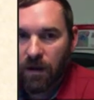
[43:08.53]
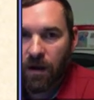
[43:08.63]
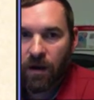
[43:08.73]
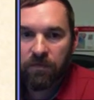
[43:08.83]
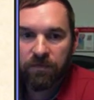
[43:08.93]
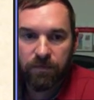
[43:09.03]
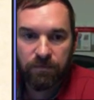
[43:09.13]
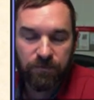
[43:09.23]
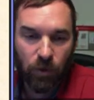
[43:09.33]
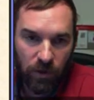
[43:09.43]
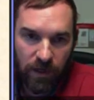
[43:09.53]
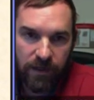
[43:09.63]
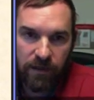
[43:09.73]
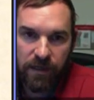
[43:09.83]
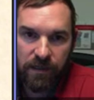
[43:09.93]
all four
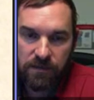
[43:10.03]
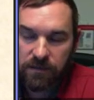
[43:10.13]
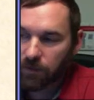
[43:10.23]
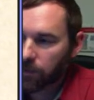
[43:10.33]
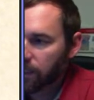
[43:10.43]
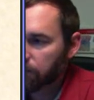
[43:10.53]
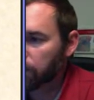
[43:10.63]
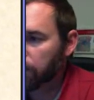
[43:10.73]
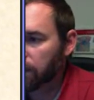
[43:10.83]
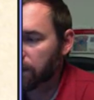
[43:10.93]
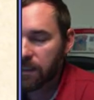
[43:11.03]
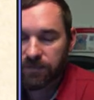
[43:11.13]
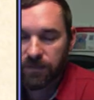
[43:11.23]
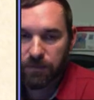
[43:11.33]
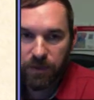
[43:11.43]
areas that we implemented
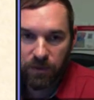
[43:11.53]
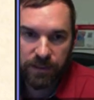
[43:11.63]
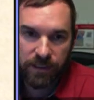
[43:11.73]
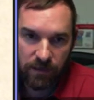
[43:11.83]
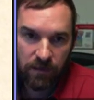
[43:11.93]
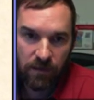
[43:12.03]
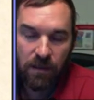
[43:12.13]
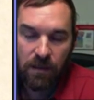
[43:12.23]
these for mule deer,